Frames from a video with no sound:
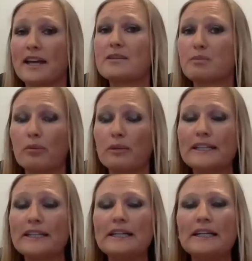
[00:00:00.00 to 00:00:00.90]
our tenants
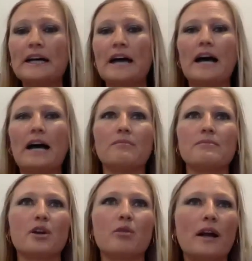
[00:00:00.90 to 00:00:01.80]
properly.
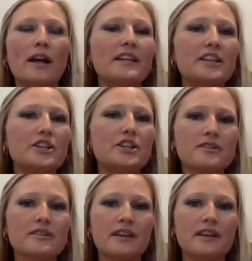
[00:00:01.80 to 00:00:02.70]
So one of the
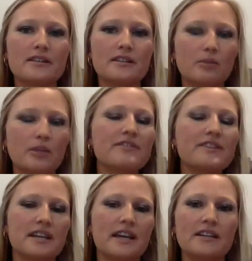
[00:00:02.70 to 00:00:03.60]
issues that we've
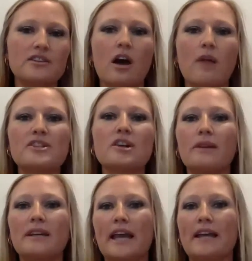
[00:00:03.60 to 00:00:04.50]
seen time and
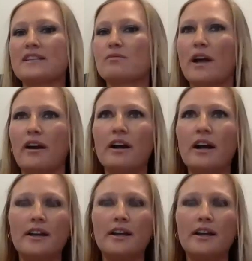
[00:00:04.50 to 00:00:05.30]
time again is where,